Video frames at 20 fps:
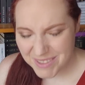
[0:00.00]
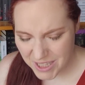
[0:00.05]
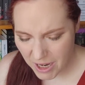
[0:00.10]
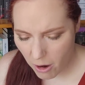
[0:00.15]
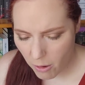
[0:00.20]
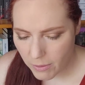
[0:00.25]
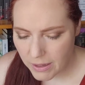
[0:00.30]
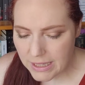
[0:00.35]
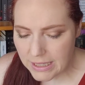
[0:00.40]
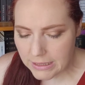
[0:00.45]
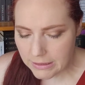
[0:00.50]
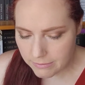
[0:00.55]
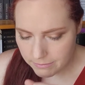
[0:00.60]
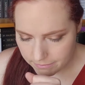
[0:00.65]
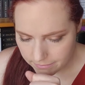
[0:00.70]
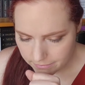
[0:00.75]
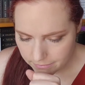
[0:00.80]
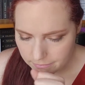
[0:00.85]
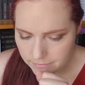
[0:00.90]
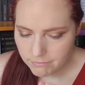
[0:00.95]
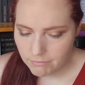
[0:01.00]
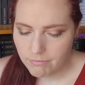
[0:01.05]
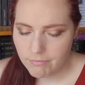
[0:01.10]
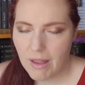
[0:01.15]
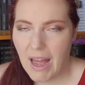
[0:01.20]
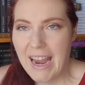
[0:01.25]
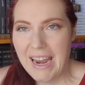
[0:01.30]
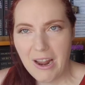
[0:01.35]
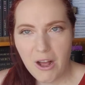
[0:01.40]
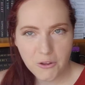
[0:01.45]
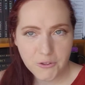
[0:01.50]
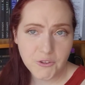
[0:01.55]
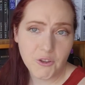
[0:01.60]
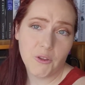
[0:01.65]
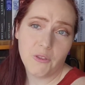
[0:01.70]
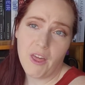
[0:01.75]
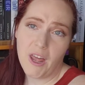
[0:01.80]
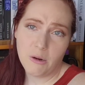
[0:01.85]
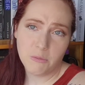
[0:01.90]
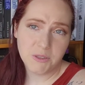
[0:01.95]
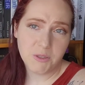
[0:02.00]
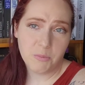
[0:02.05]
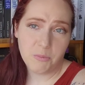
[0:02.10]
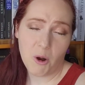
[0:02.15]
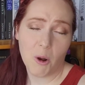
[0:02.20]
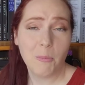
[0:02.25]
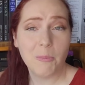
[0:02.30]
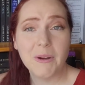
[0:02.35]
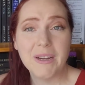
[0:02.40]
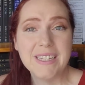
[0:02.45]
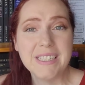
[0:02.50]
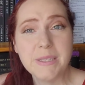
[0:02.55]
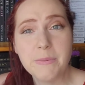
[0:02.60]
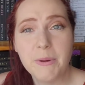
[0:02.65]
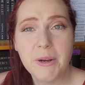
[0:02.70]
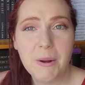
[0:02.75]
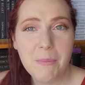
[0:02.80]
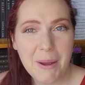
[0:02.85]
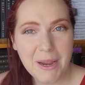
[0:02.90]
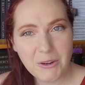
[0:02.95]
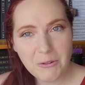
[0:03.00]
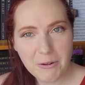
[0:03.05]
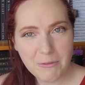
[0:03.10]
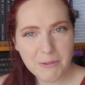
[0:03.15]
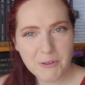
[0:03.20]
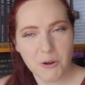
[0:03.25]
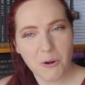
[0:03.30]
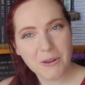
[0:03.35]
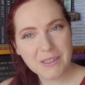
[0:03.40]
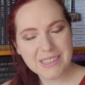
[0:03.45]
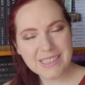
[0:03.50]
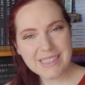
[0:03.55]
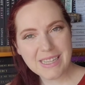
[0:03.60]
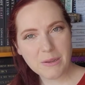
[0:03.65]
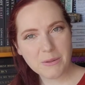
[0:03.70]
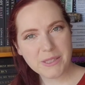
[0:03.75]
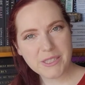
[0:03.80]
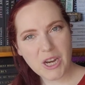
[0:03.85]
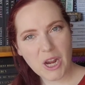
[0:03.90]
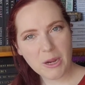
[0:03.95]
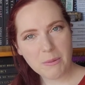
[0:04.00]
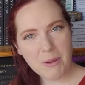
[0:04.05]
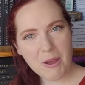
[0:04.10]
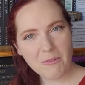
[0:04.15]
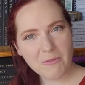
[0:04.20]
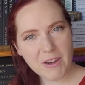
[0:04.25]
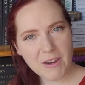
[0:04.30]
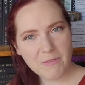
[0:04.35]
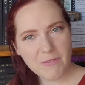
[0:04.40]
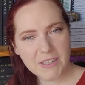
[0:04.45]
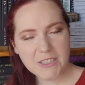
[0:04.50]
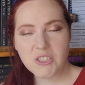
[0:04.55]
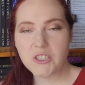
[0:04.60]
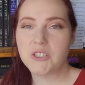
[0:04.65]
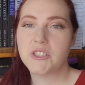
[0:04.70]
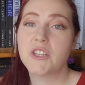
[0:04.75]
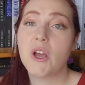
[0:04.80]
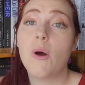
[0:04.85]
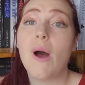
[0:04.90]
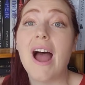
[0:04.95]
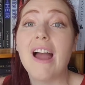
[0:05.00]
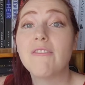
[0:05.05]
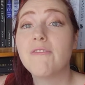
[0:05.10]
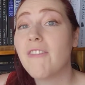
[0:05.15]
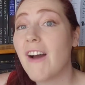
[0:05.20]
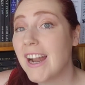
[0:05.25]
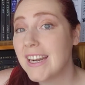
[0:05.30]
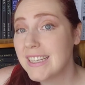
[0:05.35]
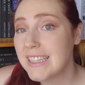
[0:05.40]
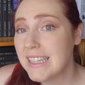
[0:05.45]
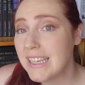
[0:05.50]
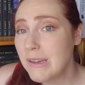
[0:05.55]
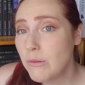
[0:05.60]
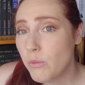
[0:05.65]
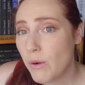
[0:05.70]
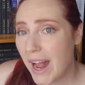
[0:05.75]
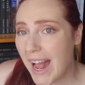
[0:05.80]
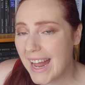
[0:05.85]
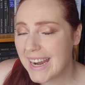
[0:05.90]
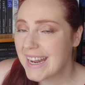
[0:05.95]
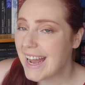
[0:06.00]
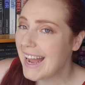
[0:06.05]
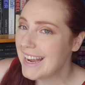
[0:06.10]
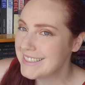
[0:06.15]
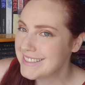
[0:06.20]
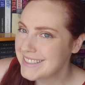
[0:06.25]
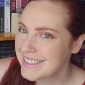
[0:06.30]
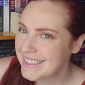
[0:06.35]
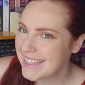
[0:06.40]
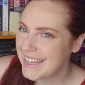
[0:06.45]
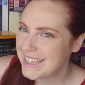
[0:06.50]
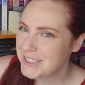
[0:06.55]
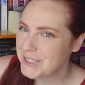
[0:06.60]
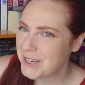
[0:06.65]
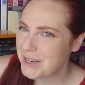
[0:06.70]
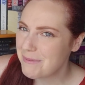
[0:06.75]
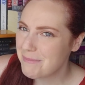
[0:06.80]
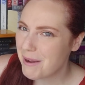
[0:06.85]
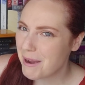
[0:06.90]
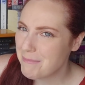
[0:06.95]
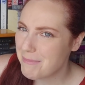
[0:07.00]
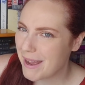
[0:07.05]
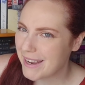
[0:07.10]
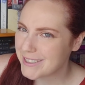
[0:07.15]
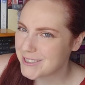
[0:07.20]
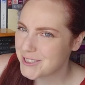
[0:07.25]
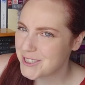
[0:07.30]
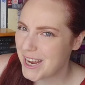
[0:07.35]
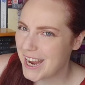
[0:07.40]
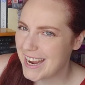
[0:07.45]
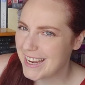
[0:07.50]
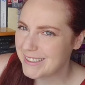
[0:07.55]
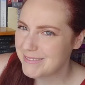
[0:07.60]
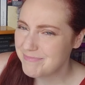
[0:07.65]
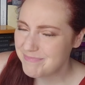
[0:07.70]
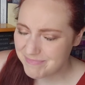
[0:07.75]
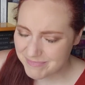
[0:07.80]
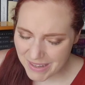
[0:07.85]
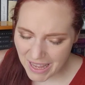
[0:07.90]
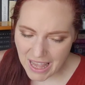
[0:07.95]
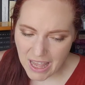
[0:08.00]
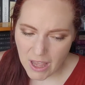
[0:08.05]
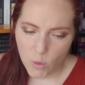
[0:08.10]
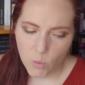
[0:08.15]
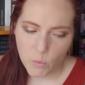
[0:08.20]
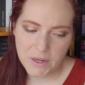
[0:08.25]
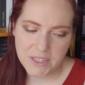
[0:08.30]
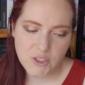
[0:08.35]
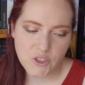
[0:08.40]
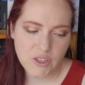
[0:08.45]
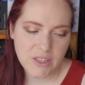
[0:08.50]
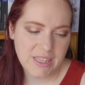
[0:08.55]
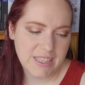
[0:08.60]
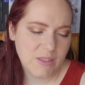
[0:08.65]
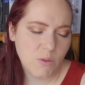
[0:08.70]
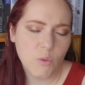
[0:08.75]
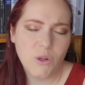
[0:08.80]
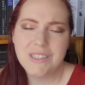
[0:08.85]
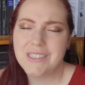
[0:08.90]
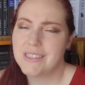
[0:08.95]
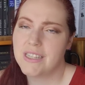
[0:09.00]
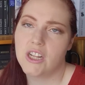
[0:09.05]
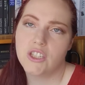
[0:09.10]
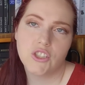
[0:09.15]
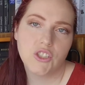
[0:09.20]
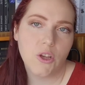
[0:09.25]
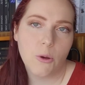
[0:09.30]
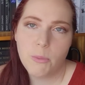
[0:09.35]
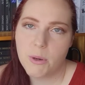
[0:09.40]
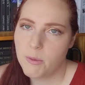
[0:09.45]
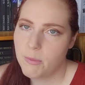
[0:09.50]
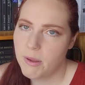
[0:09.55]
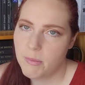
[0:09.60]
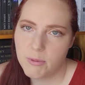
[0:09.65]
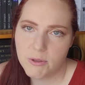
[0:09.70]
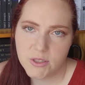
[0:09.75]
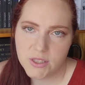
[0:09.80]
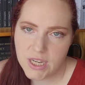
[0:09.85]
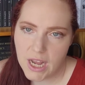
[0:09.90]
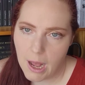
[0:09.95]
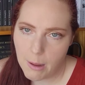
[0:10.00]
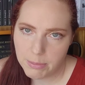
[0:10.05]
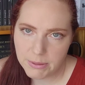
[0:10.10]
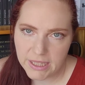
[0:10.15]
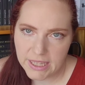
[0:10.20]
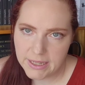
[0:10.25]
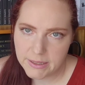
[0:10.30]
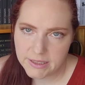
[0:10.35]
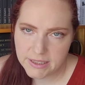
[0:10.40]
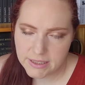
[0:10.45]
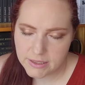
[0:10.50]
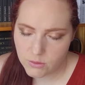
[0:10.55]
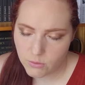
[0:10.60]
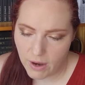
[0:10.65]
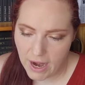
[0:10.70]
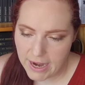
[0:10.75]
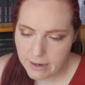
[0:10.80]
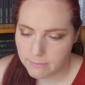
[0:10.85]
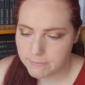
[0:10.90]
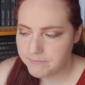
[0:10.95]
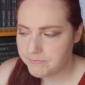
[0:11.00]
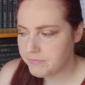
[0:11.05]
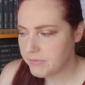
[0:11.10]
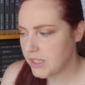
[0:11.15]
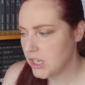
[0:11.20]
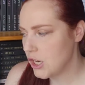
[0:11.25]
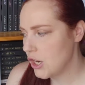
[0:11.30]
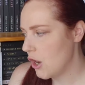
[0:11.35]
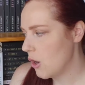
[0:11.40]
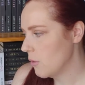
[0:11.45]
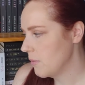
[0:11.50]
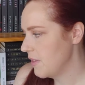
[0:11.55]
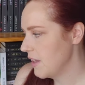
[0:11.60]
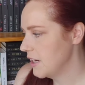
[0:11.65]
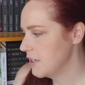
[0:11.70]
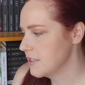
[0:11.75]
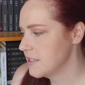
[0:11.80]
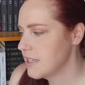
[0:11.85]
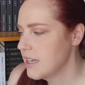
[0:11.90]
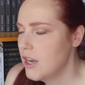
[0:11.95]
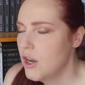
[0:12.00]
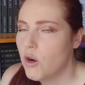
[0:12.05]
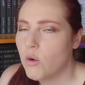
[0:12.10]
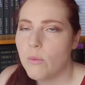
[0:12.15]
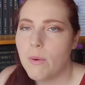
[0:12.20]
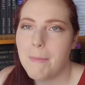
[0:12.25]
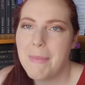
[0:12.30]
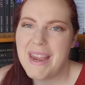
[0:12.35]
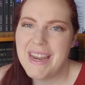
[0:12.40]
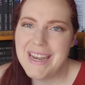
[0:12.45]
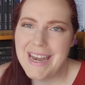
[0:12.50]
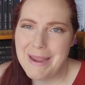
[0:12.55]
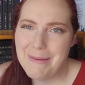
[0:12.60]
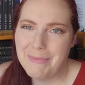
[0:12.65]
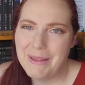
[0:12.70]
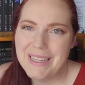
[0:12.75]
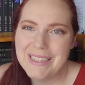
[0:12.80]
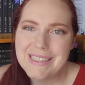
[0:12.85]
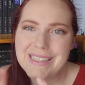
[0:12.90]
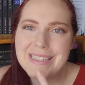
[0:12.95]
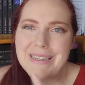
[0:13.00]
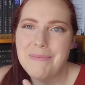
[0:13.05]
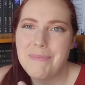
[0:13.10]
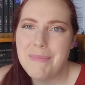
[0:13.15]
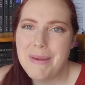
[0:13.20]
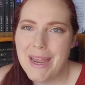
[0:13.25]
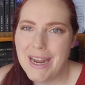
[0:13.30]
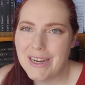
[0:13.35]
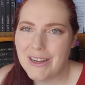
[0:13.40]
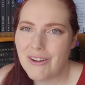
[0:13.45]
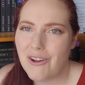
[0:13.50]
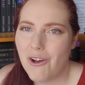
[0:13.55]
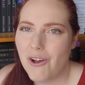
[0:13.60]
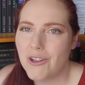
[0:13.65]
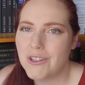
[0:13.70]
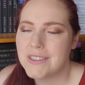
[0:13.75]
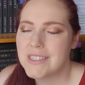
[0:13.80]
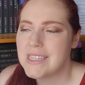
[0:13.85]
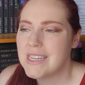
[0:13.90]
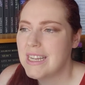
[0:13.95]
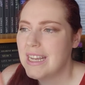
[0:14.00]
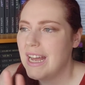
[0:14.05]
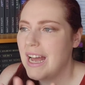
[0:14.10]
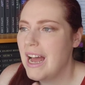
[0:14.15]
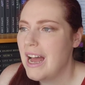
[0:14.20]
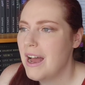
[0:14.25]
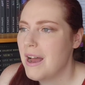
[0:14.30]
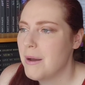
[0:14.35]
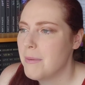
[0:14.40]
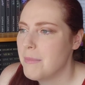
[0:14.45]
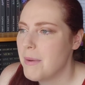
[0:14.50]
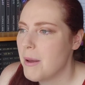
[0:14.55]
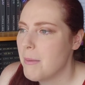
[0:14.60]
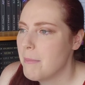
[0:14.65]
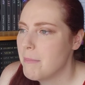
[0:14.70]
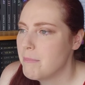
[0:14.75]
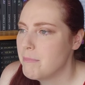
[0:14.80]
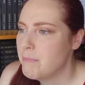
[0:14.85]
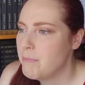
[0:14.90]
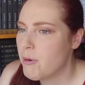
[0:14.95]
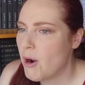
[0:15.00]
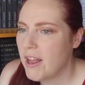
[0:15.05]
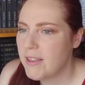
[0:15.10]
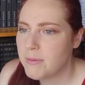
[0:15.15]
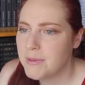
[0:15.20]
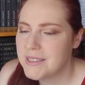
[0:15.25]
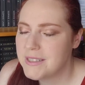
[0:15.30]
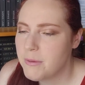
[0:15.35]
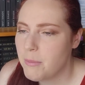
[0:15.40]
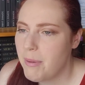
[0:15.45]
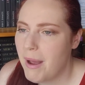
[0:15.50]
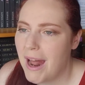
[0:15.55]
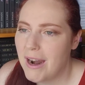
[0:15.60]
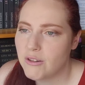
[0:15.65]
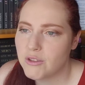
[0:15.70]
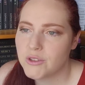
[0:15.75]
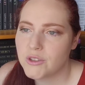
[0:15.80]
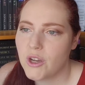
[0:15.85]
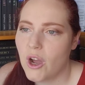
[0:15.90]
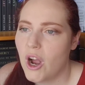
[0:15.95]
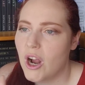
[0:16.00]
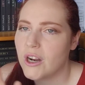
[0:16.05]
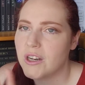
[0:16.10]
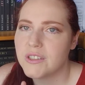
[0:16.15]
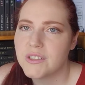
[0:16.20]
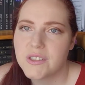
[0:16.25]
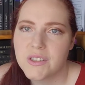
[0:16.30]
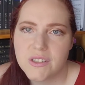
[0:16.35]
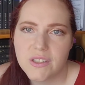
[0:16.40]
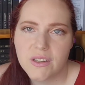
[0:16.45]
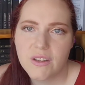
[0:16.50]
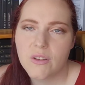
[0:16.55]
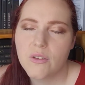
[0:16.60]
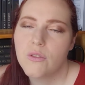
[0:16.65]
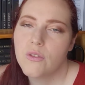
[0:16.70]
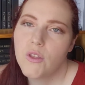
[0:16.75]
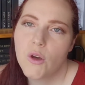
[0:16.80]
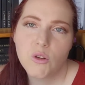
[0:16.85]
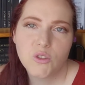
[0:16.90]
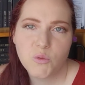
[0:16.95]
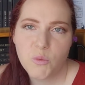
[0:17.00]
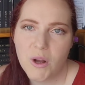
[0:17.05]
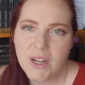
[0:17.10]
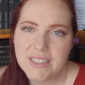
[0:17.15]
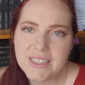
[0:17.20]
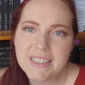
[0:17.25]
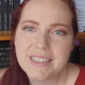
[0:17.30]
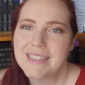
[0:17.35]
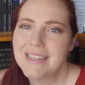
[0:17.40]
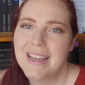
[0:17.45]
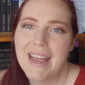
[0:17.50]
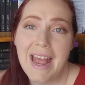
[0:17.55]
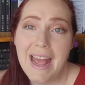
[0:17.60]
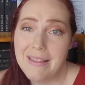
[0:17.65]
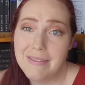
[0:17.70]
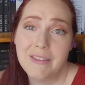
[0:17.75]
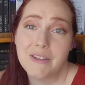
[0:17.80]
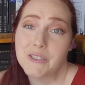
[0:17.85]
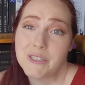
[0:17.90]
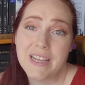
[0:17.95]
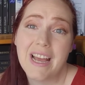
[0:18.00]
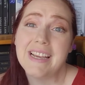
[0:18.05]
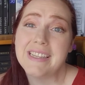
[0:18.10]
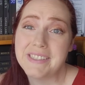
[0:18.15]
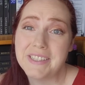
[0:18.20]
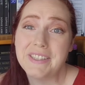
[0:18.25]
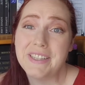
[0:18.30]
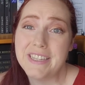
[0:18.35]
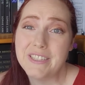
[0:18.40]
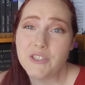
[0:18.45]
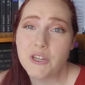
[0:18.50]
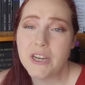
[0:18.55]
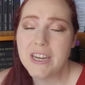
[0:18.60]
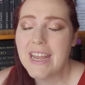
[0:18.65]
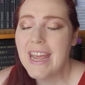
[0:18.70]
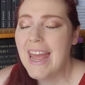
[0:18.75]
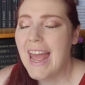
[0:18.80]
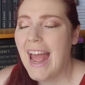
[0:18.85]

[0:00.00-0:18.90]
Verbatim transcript: So I also thought it was appropriate to put up my Gryffindor because I was talking about fan fiction. So I finally read Isolation by Bex Chan, which this one is on so many people's top lists, right? You know, there's Remain Nameless, Manacled, um, Breathmints of Battle Scars, those ones, and there's Isolation.